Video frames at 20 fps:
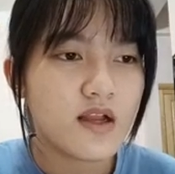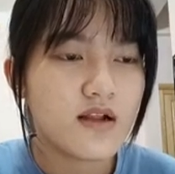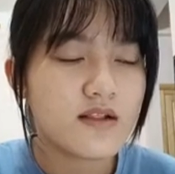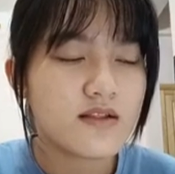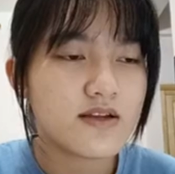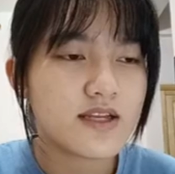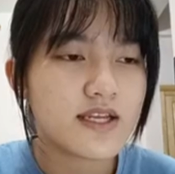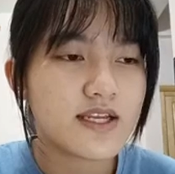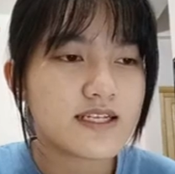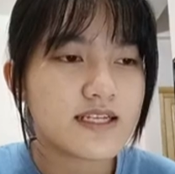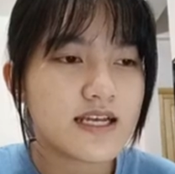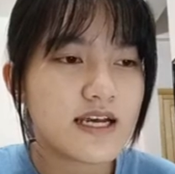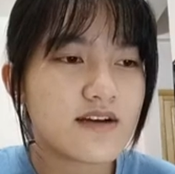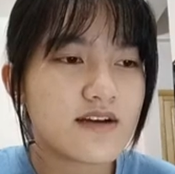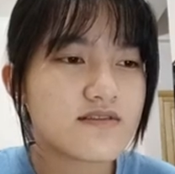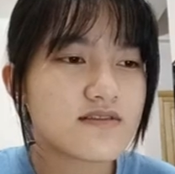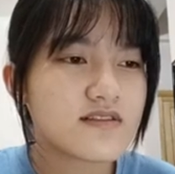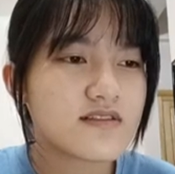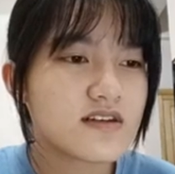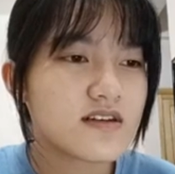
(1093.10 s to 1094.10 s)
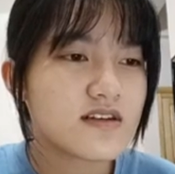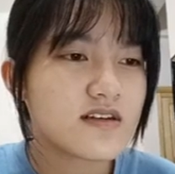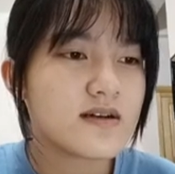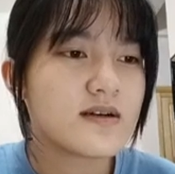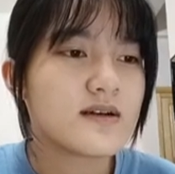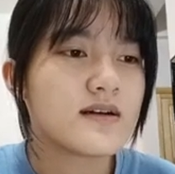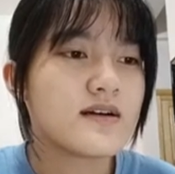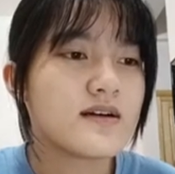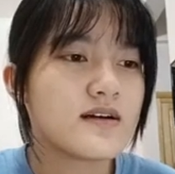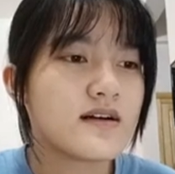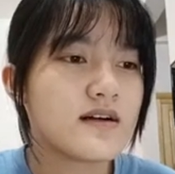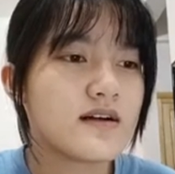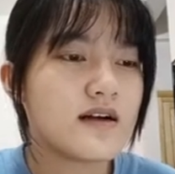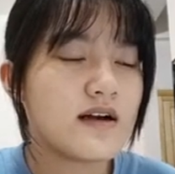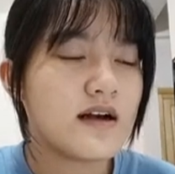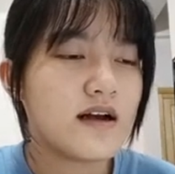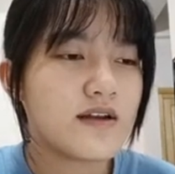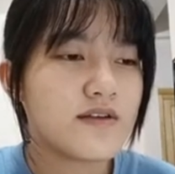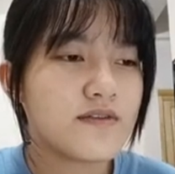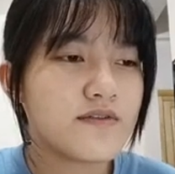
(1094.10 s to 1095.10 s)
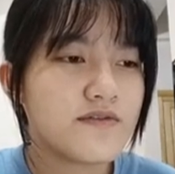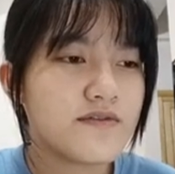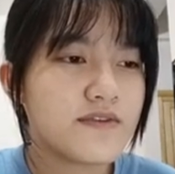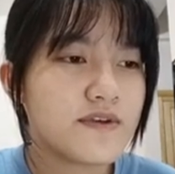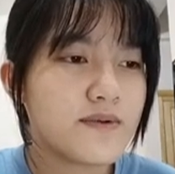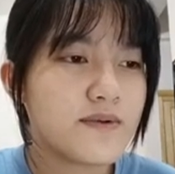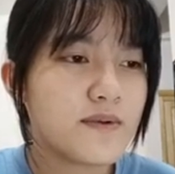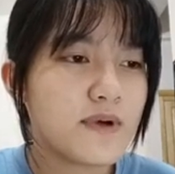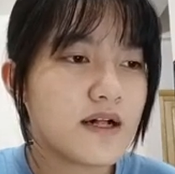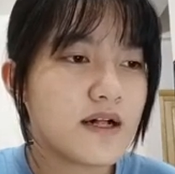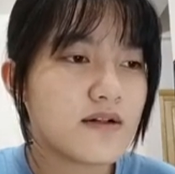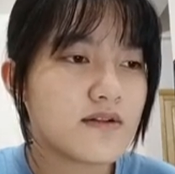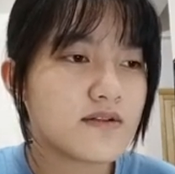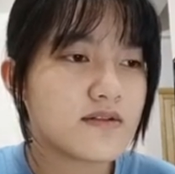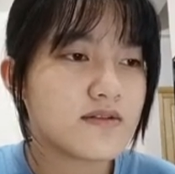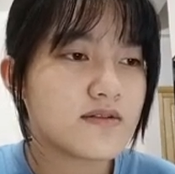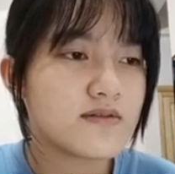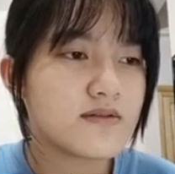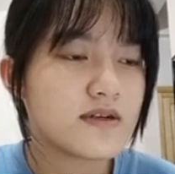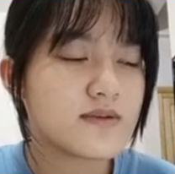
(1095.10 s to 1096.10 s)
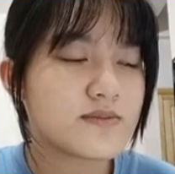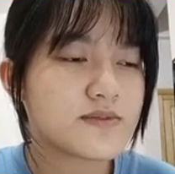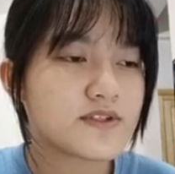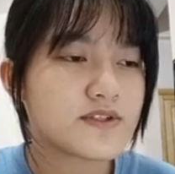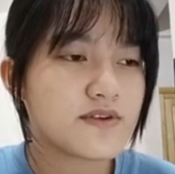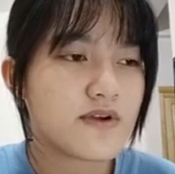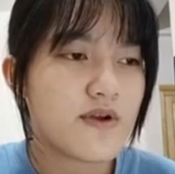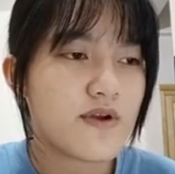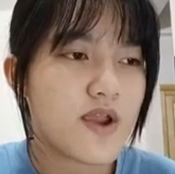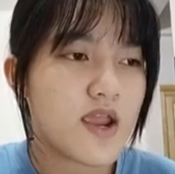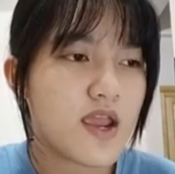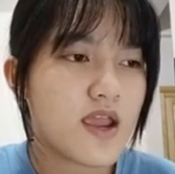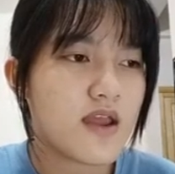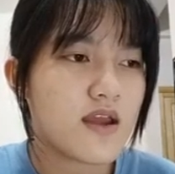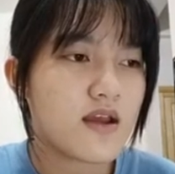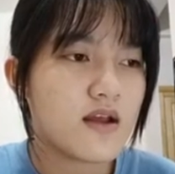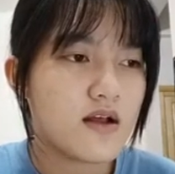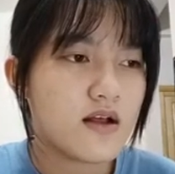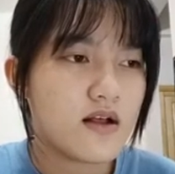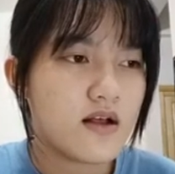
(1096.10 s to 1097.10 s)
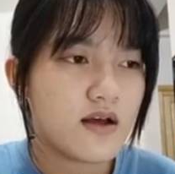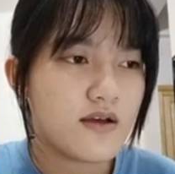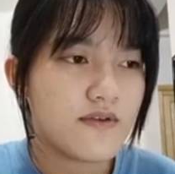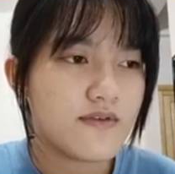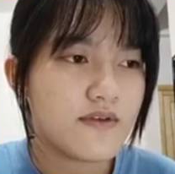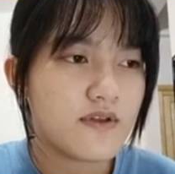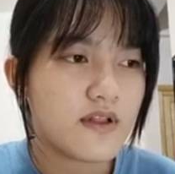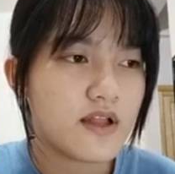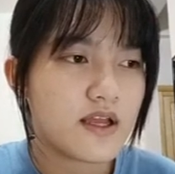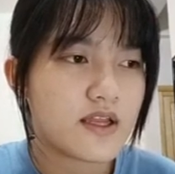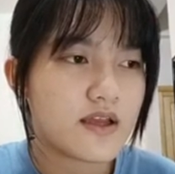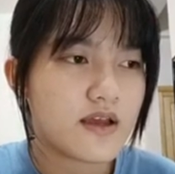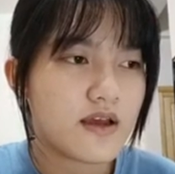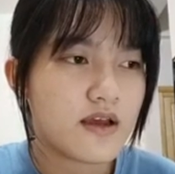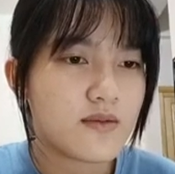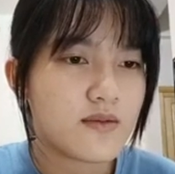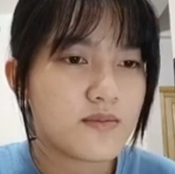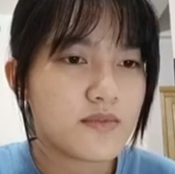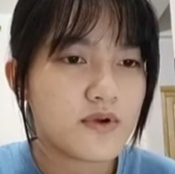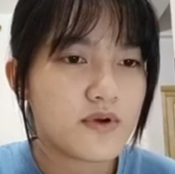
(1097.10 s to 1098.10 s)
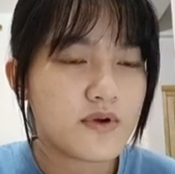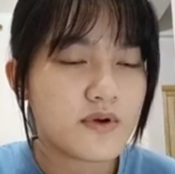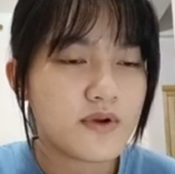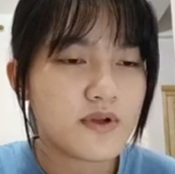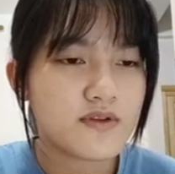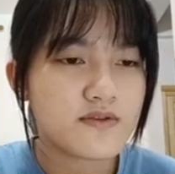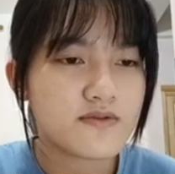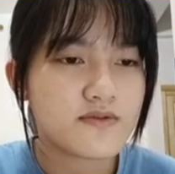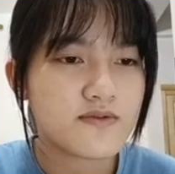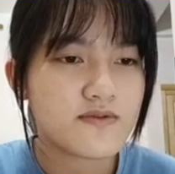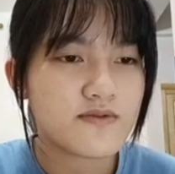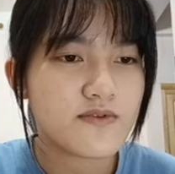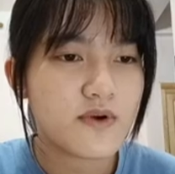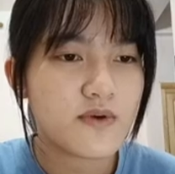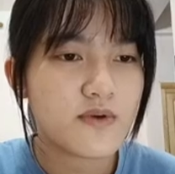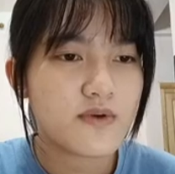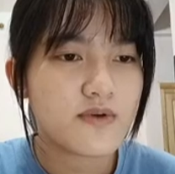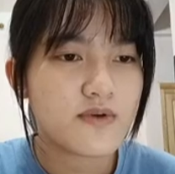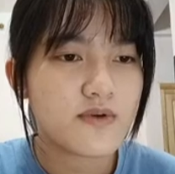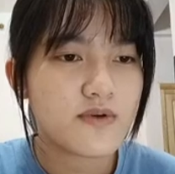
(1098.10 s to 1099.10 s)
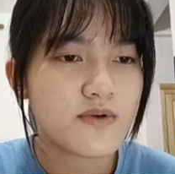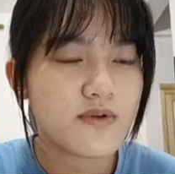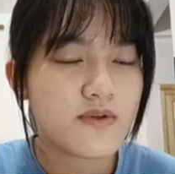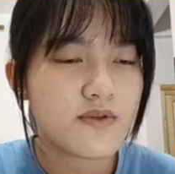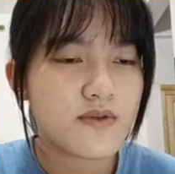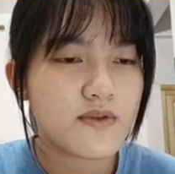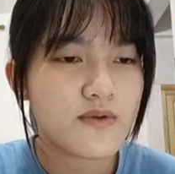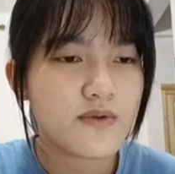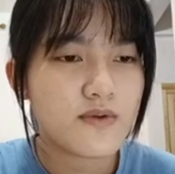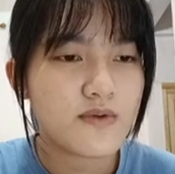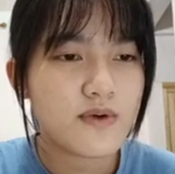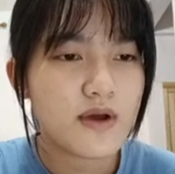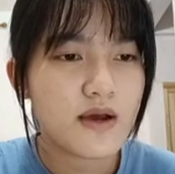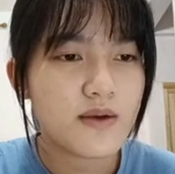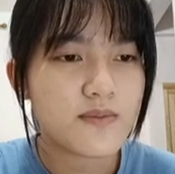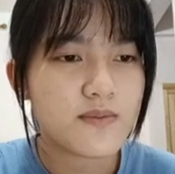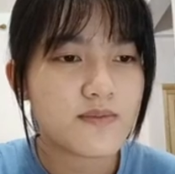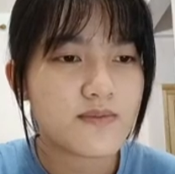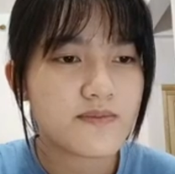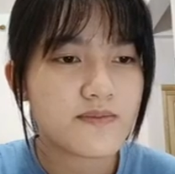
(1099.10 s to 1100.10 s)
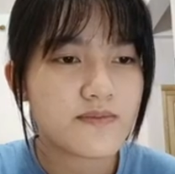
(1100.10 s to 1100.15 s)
looking down. "I don't feel well. I'm sorry. I feel like I'm going to throw up."